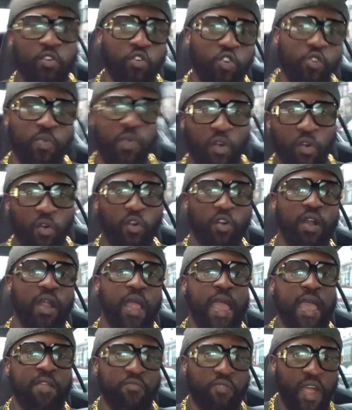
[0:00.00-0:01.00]
Uber or
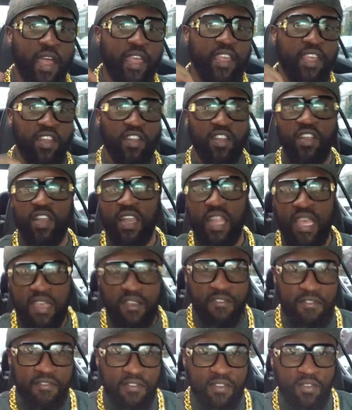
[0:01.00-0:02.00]
a regular
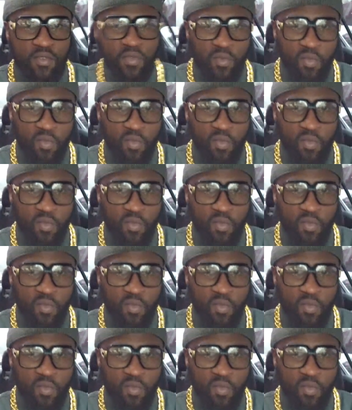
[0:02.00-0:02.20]
Lyft.